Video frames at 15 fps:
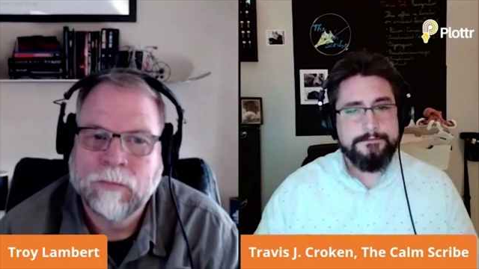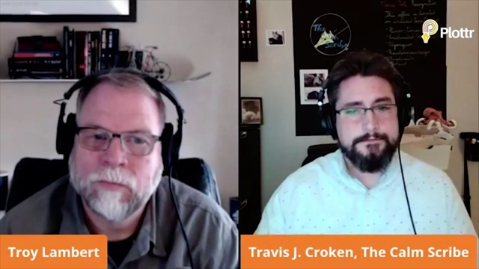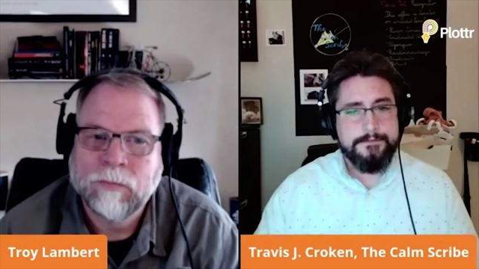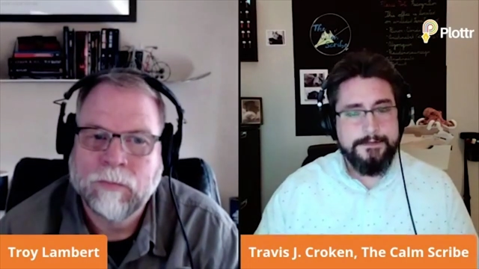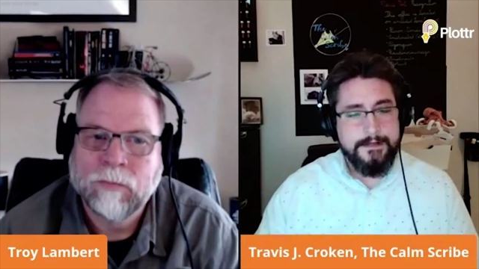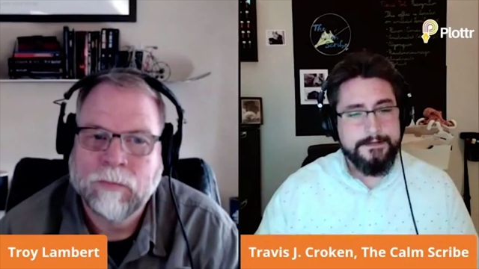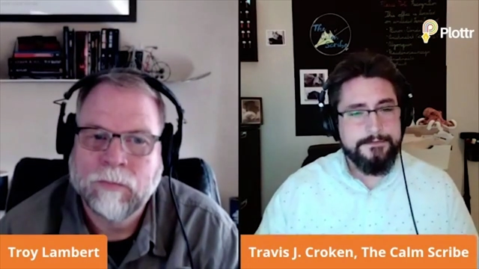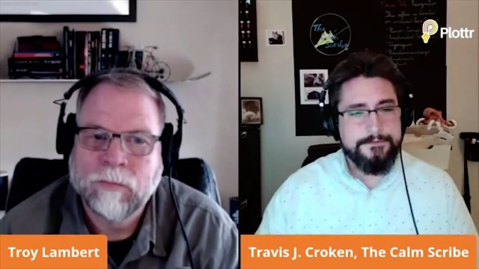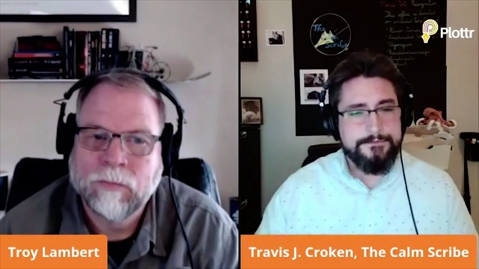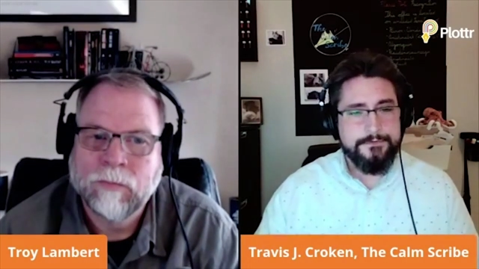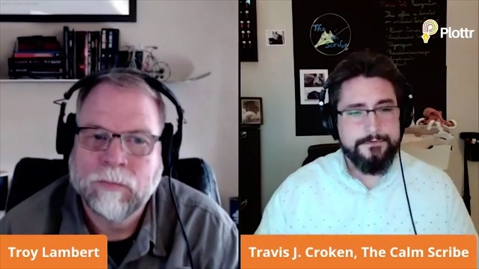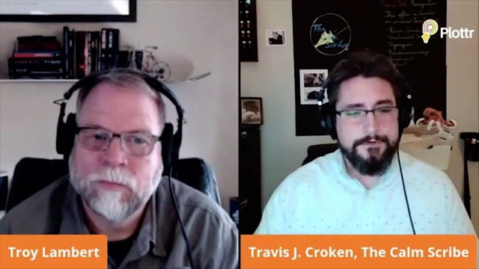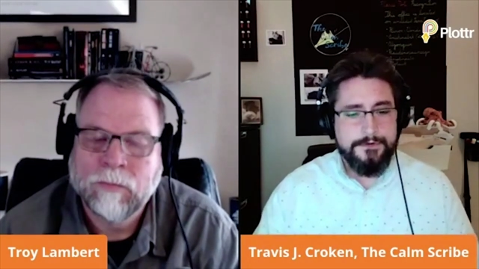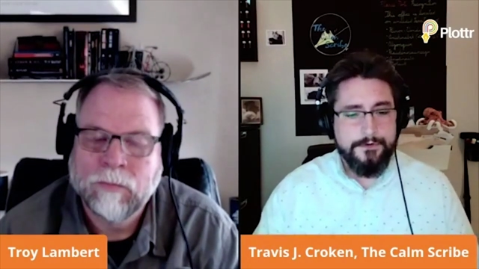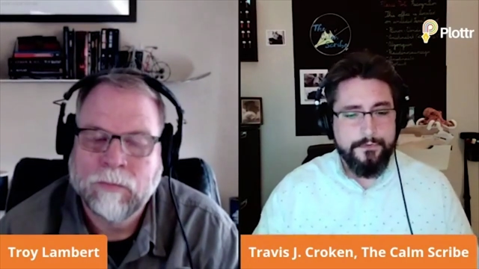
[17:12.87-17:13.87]
Speaker 1: the end of the
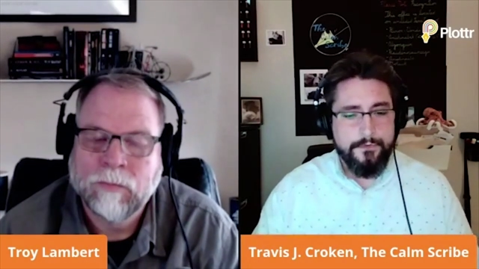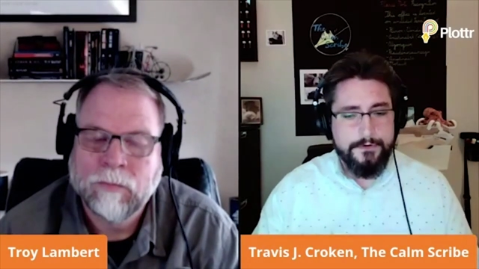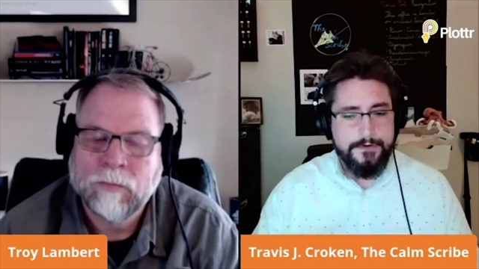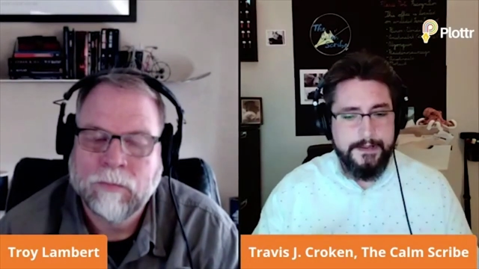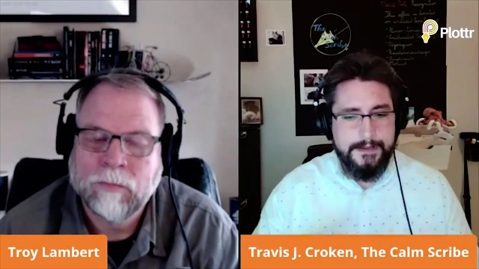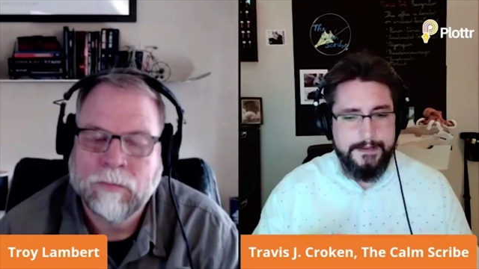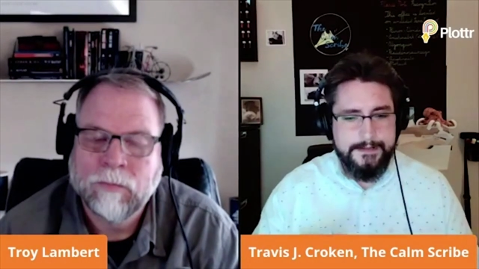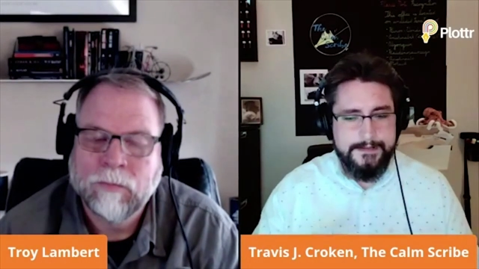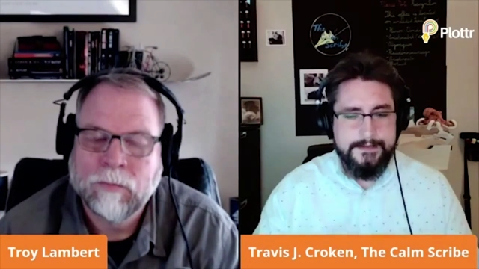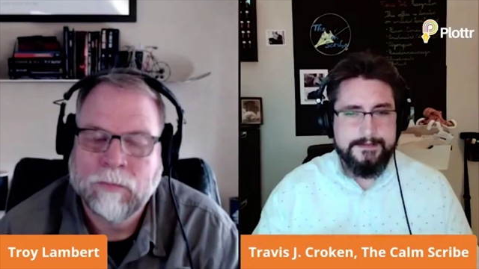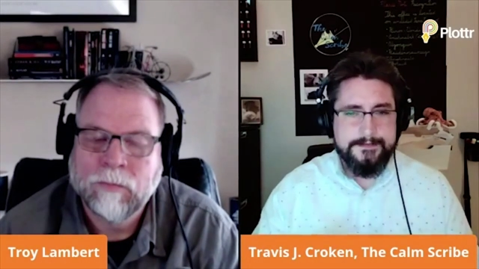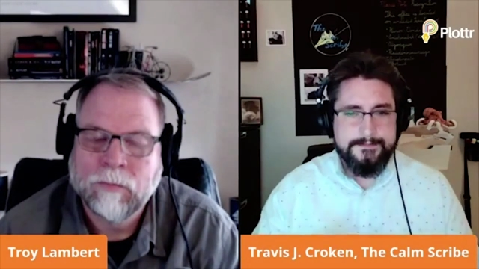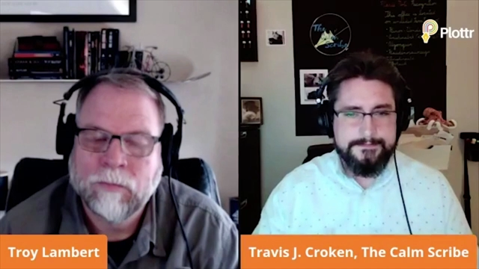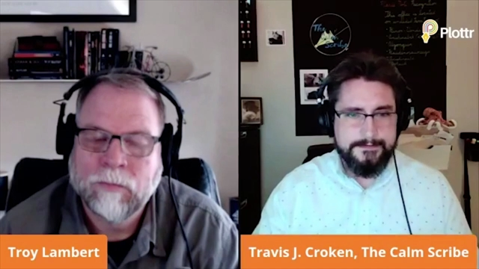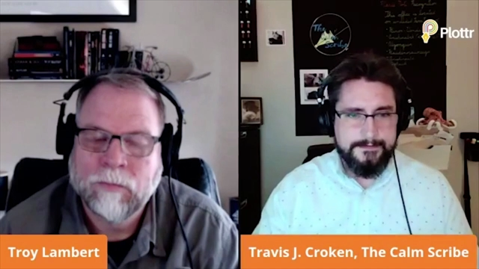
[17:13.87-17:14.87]
story or a
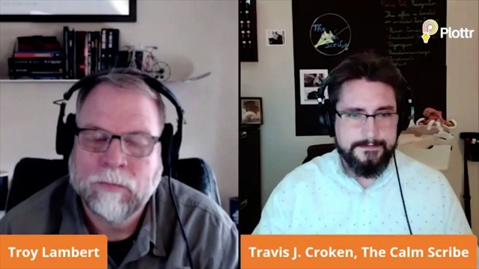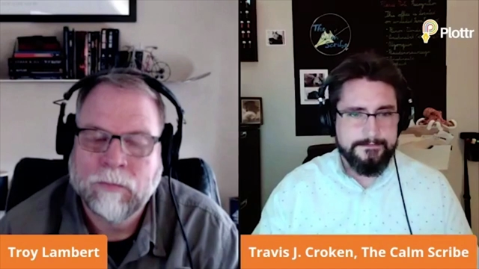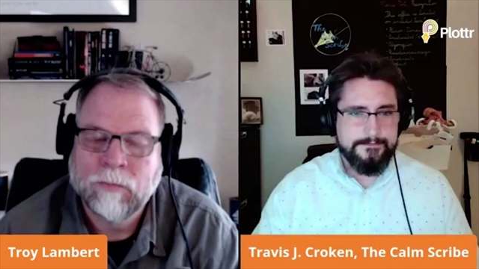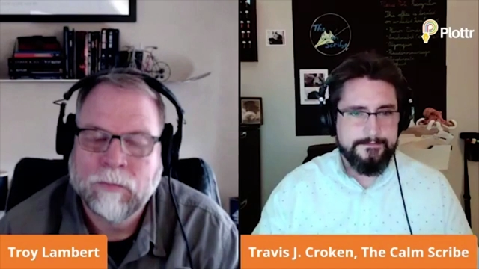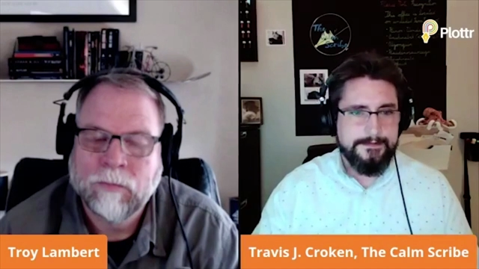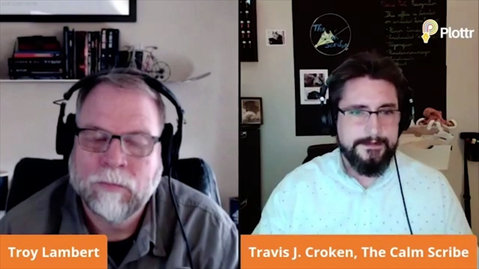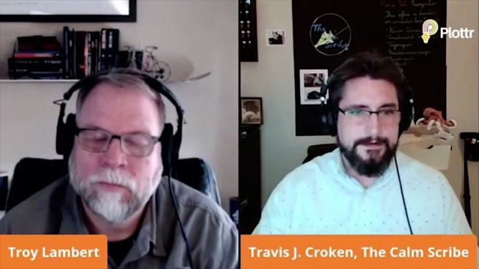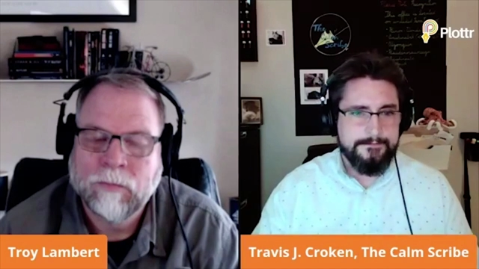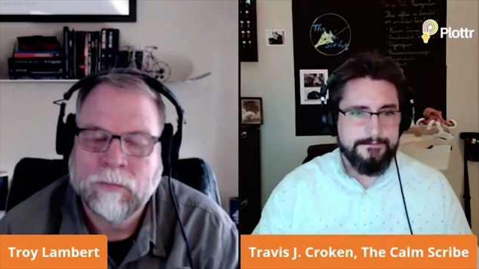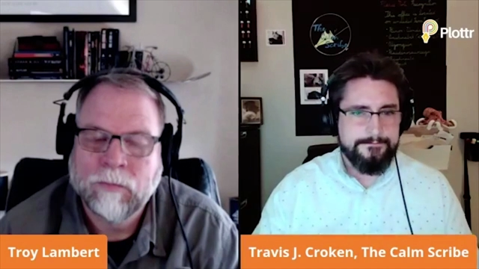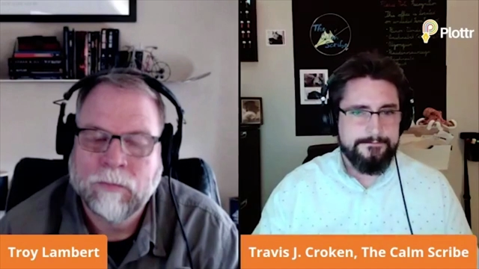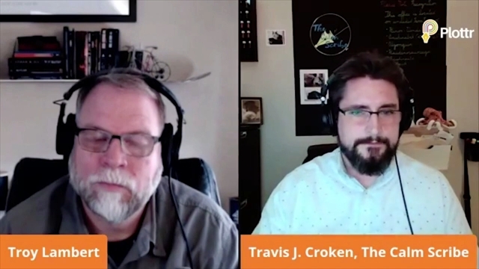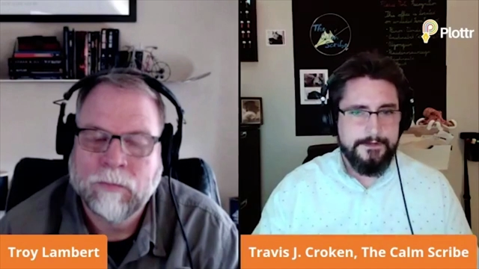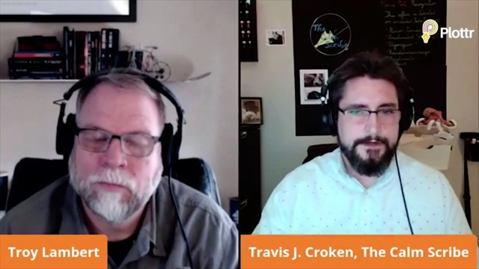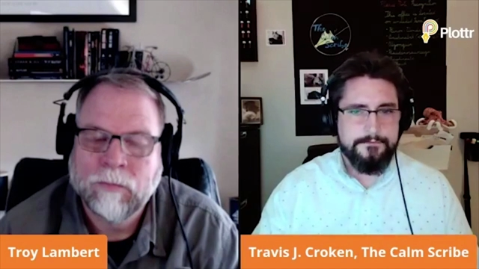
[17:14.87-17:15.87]
key scene that
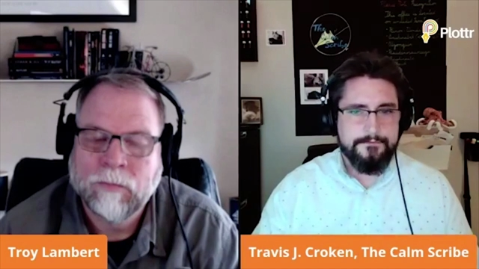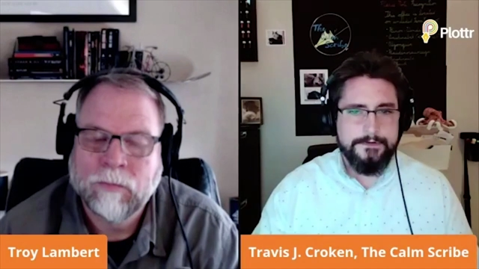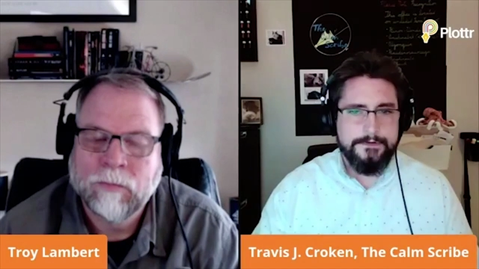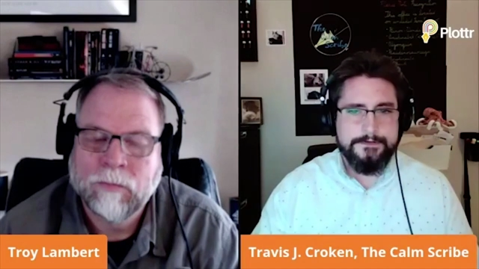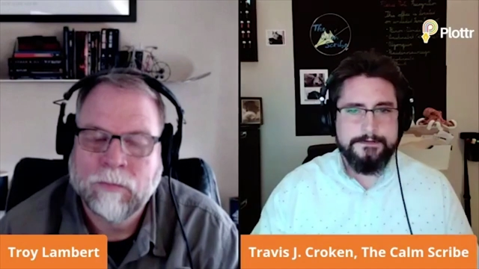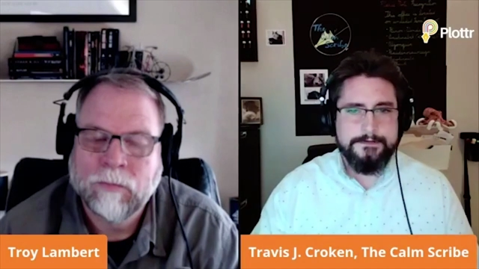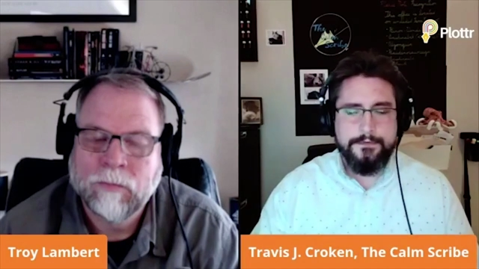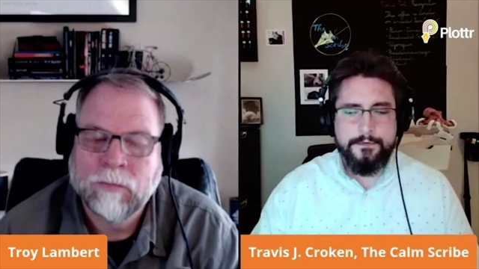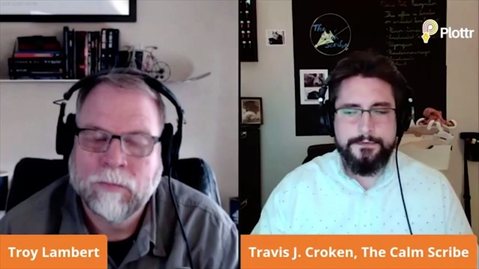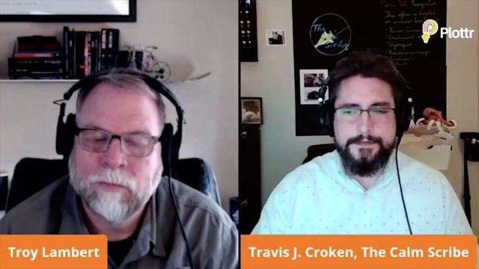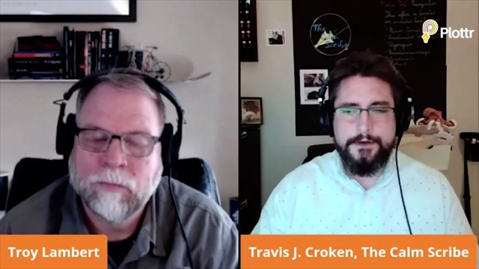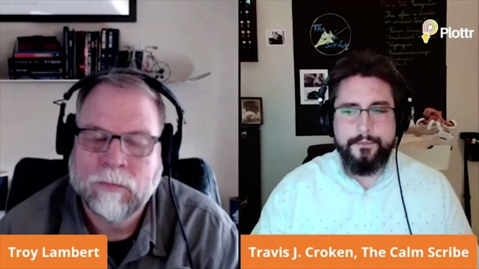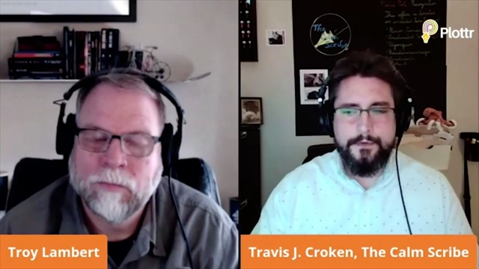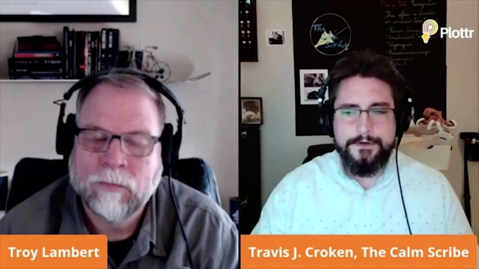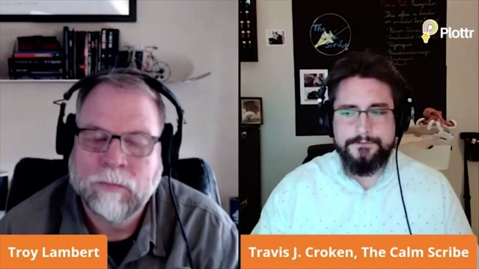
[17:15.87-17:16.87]
I've uh, written or
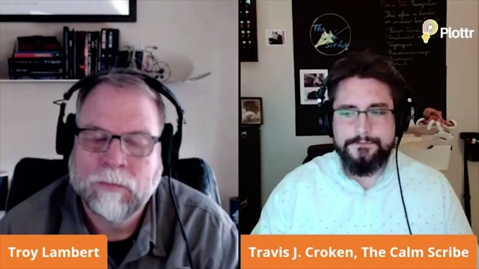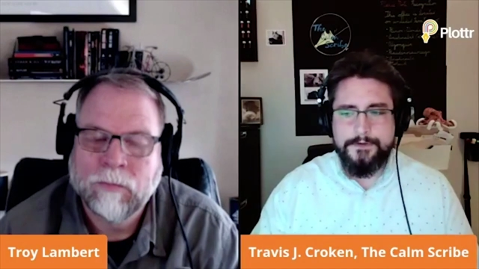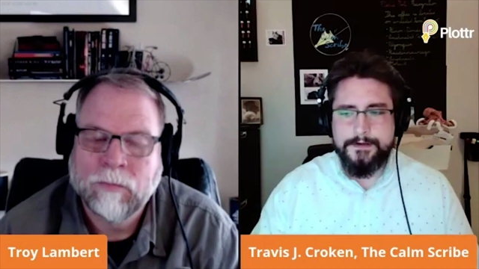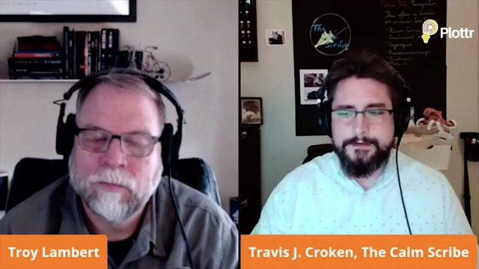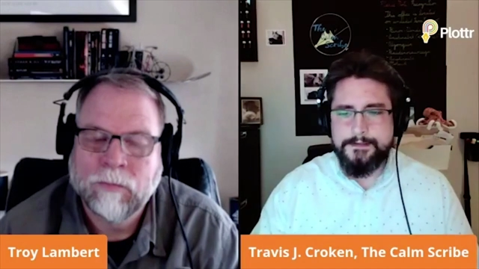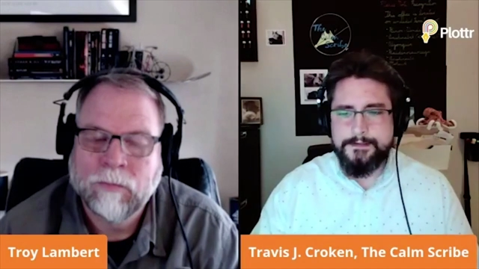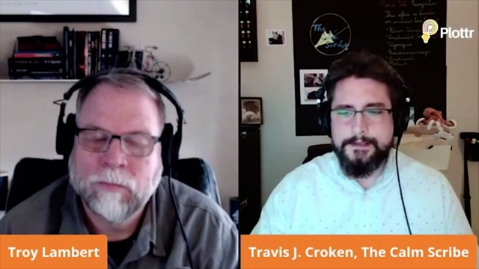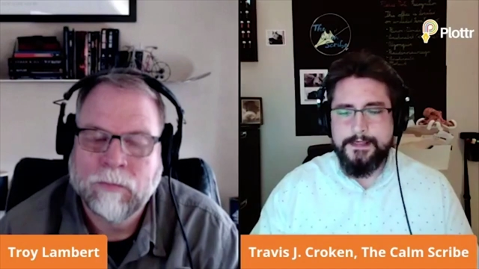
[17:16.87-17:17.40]
that I want to write.